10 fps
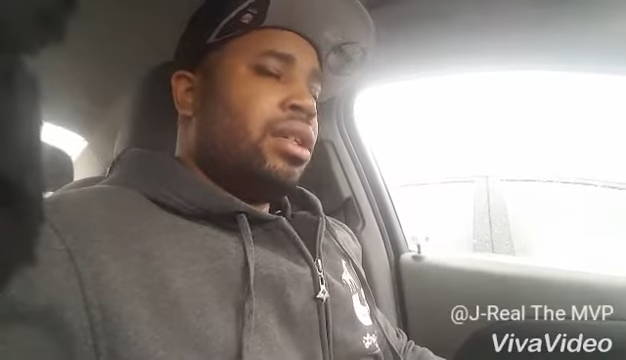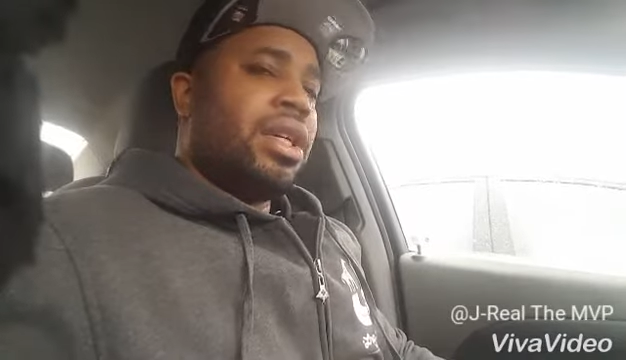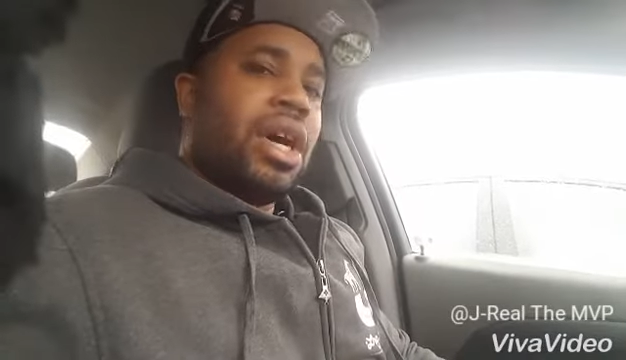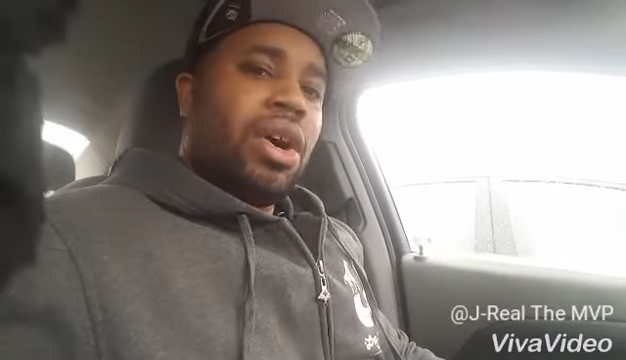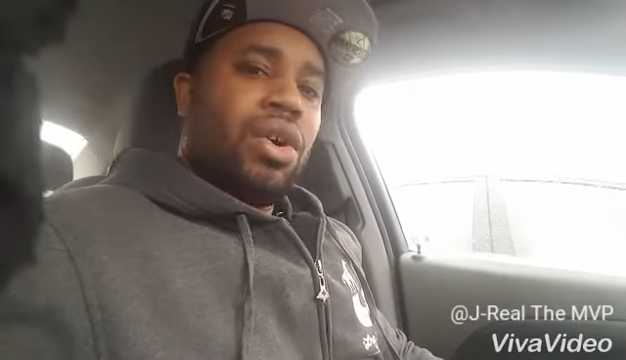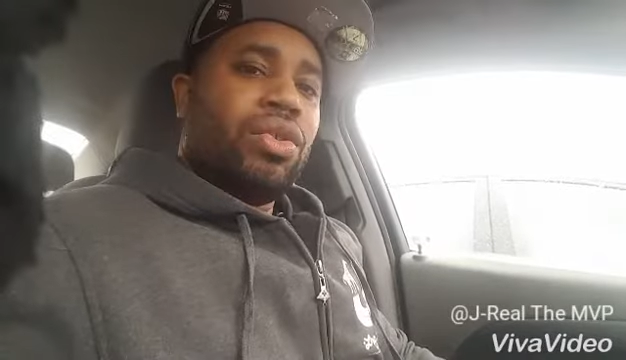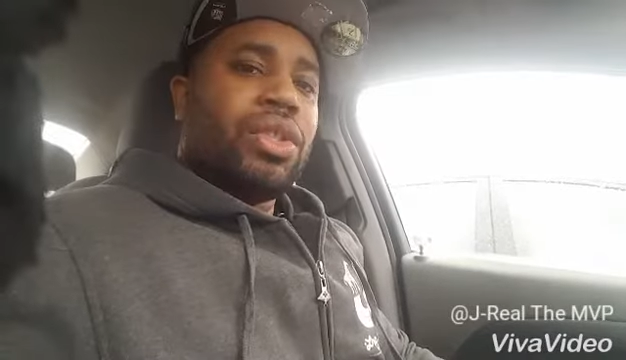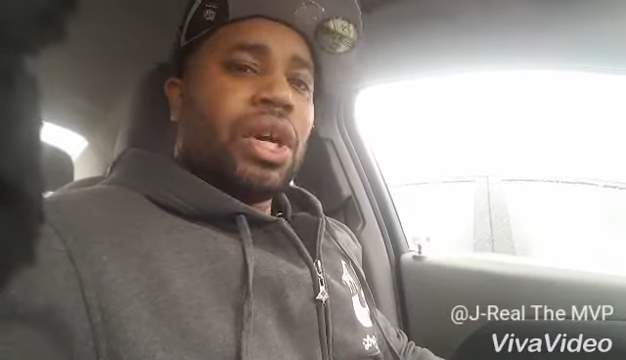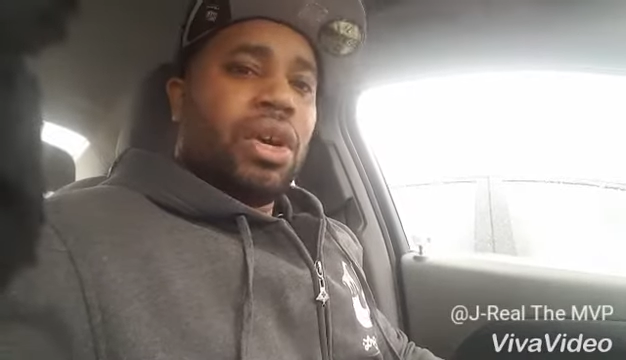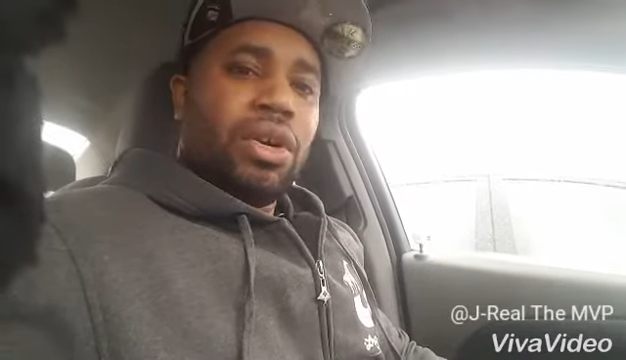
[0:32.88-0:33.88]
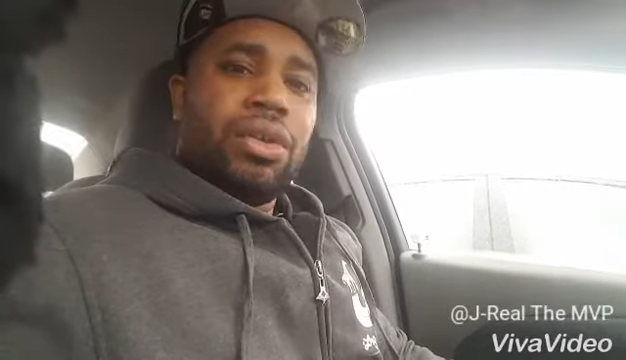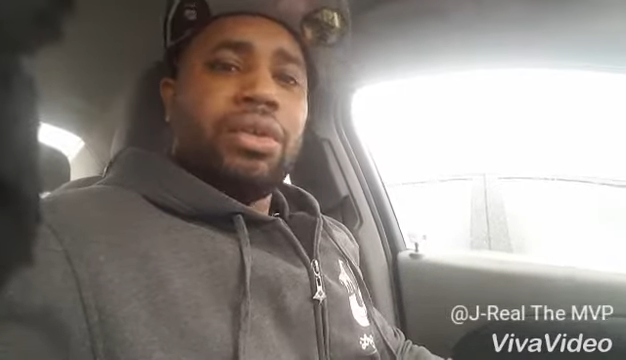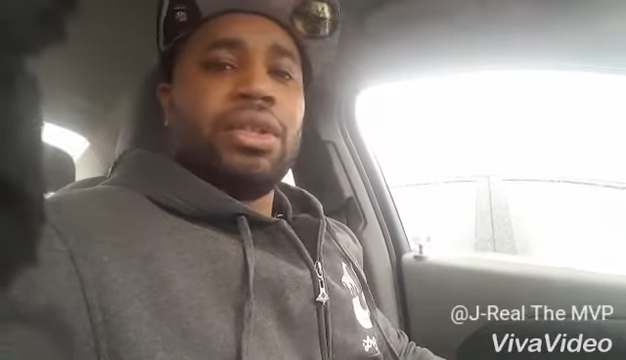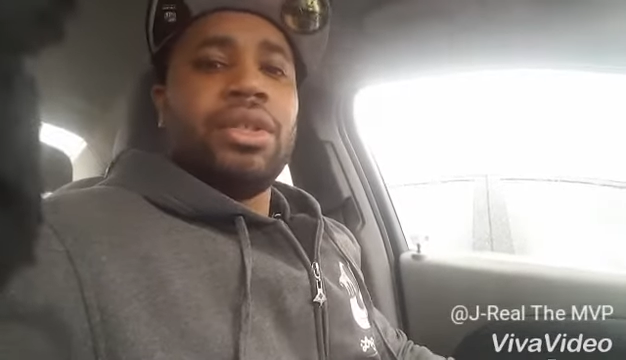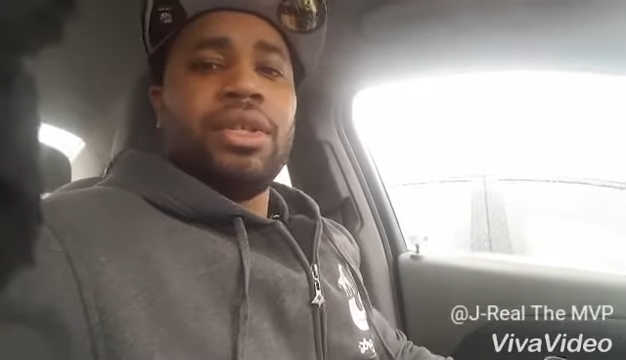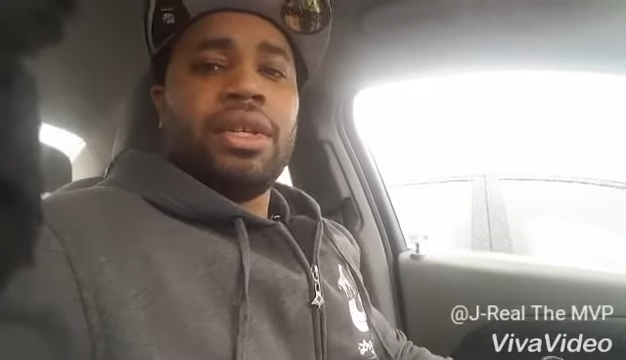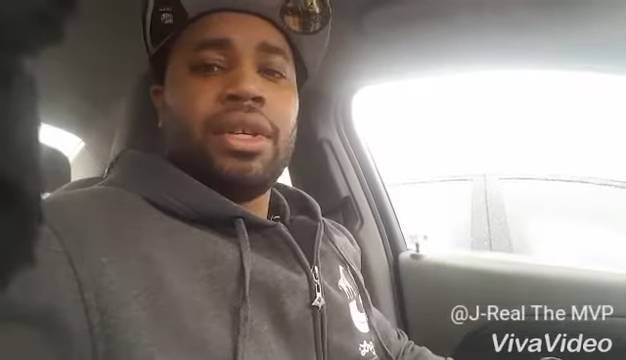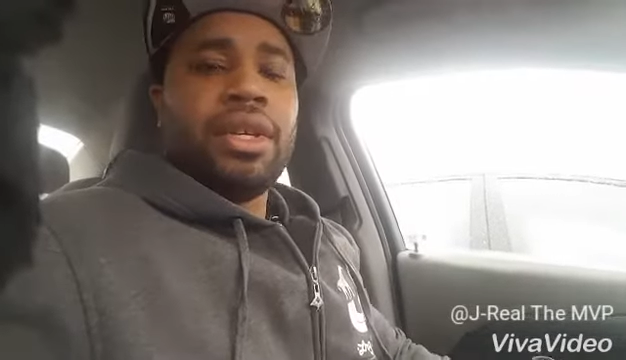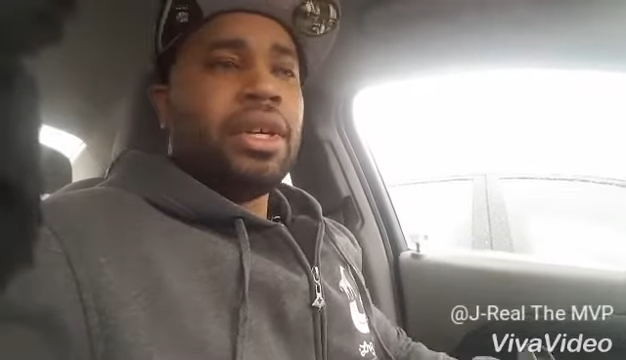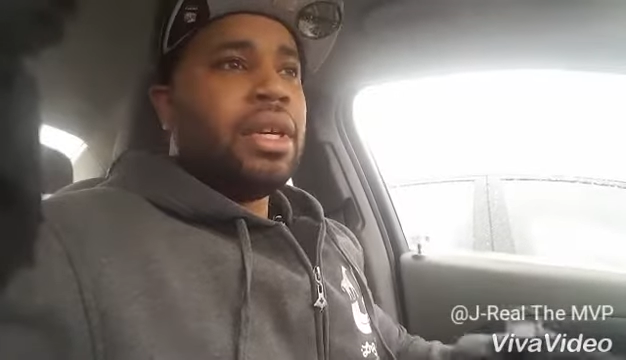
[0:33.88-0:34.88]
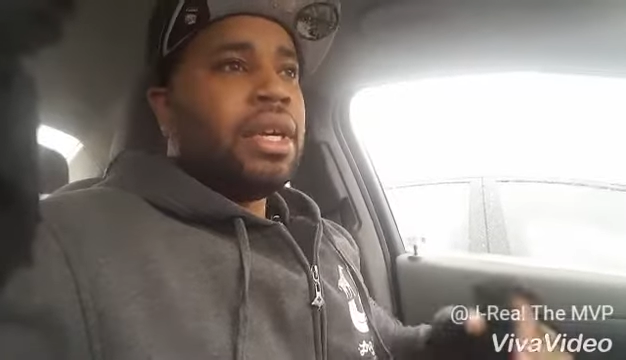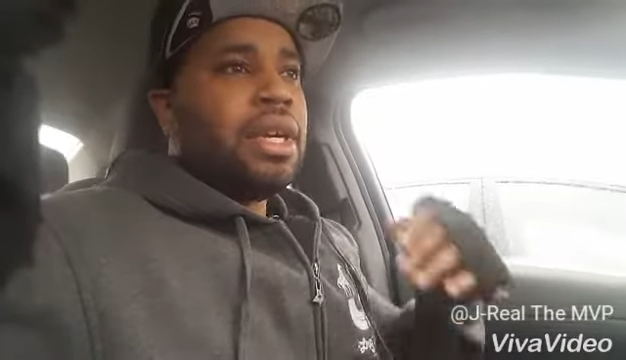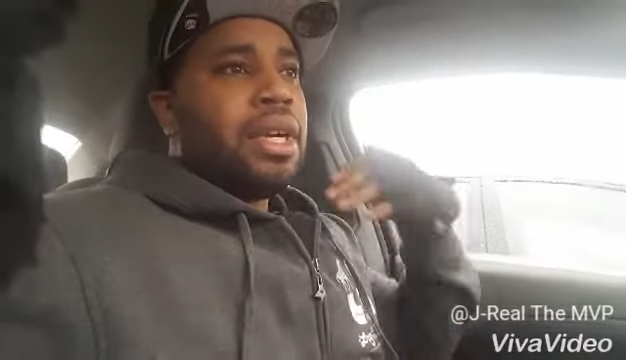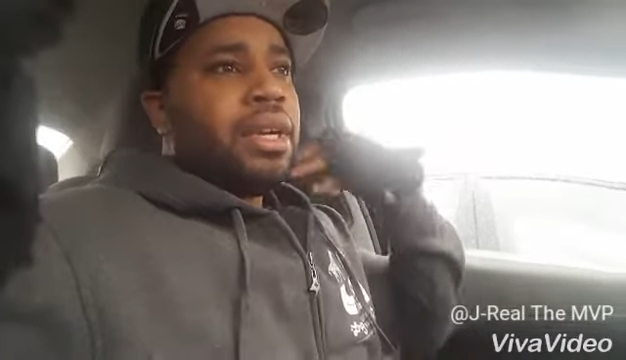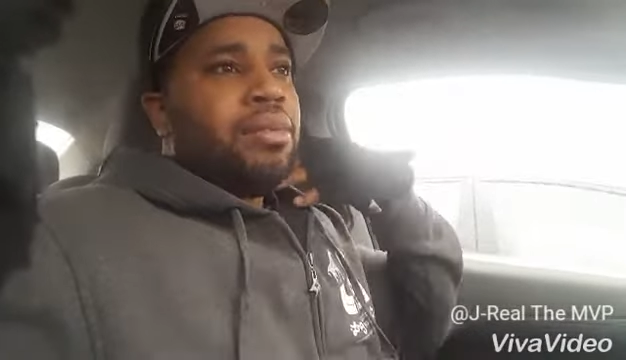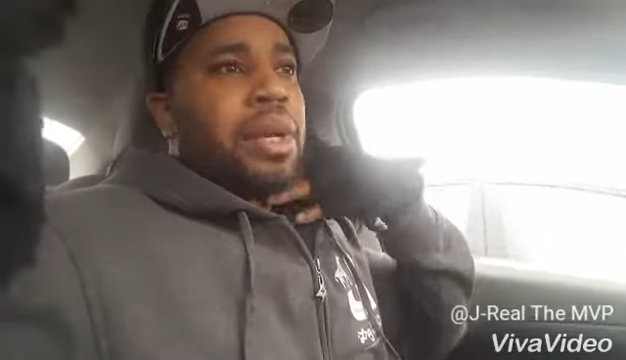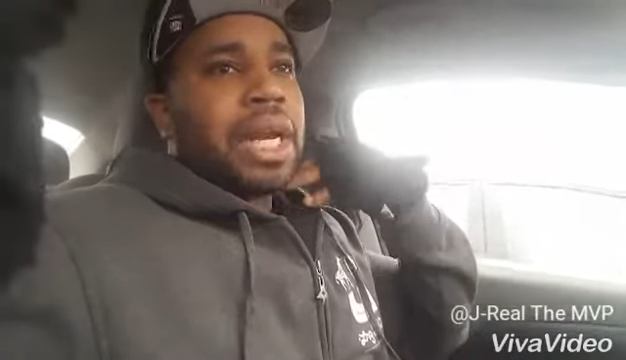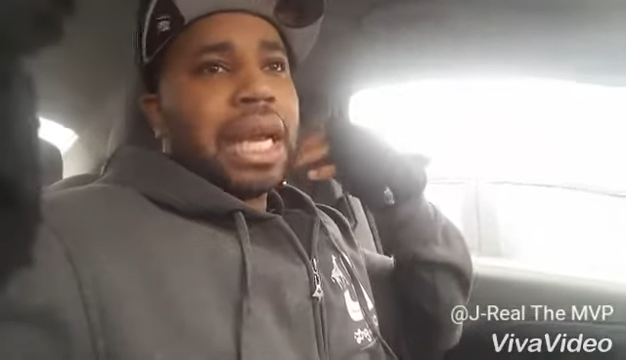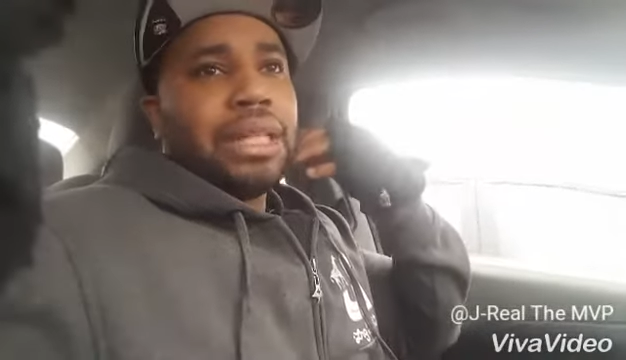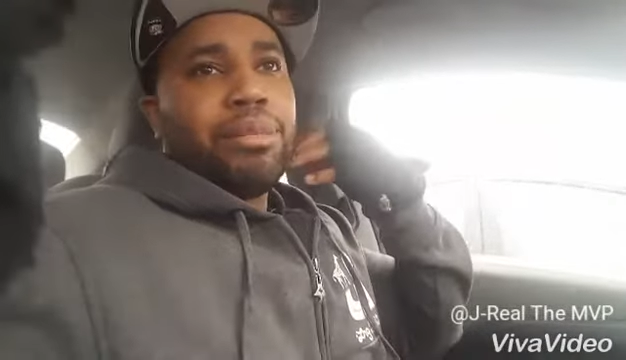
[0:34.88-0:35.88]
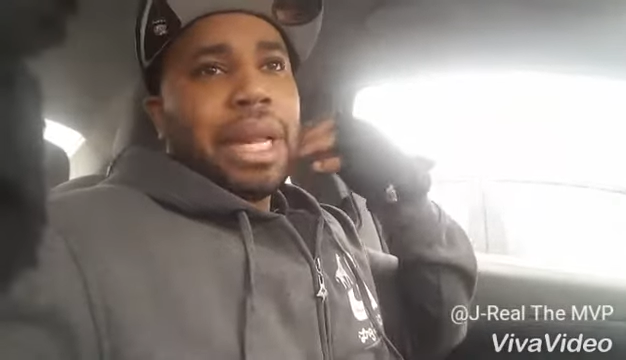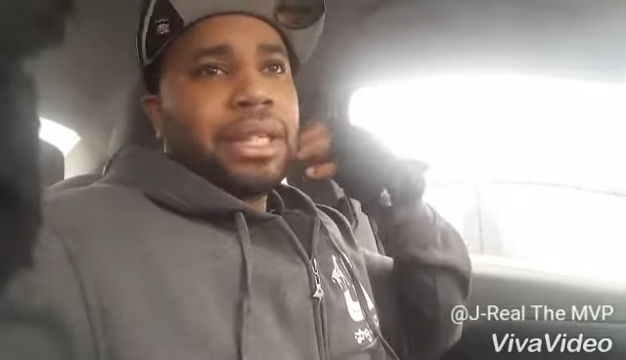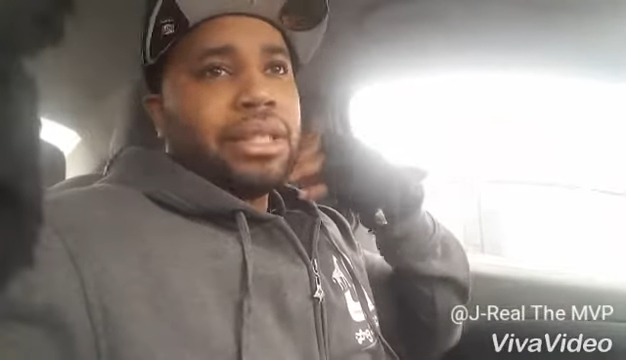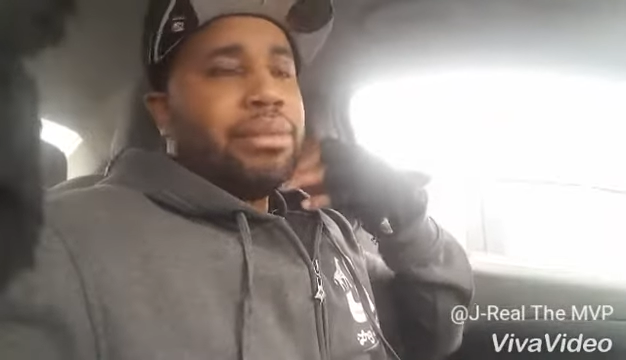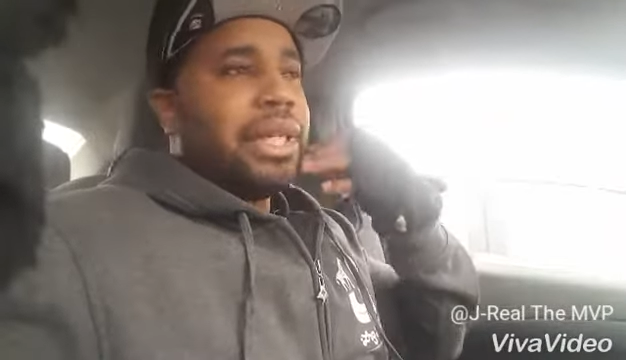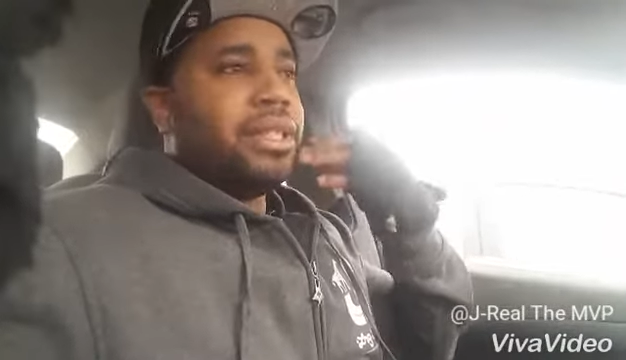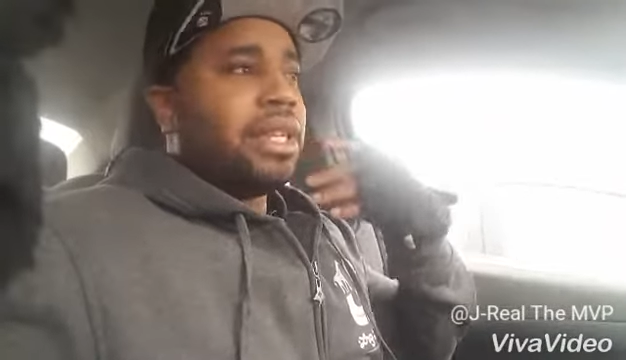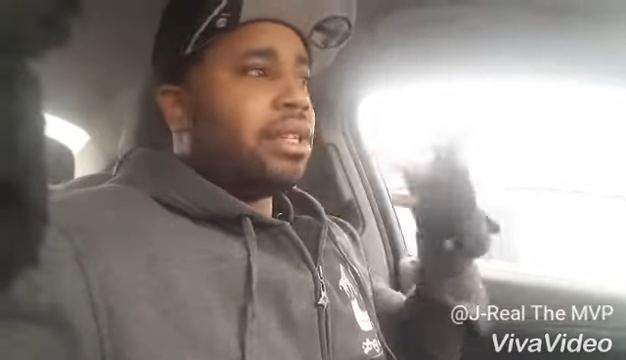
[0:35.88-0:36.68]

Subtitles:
The gold toes, but I got the black cements.